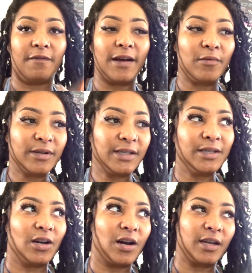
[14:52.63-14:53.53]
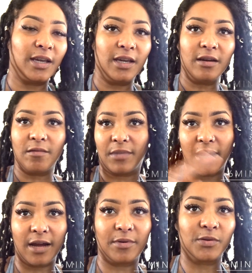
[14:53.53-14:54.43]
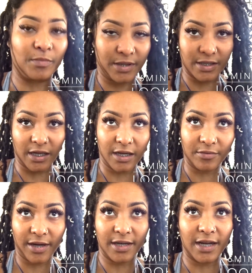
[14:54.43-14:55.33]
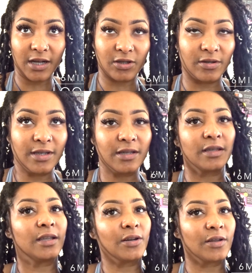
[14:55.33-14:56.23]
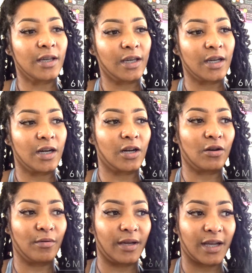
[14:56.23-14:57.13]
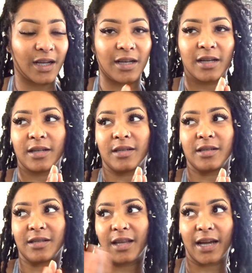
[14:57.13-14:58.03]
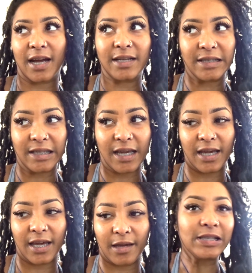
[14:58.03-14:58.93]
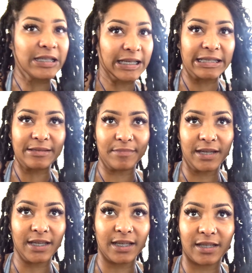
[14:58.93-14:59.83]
If I wasn't talking, my eyebrows would be done right now. So this is literally a quick, like I'd say, six minute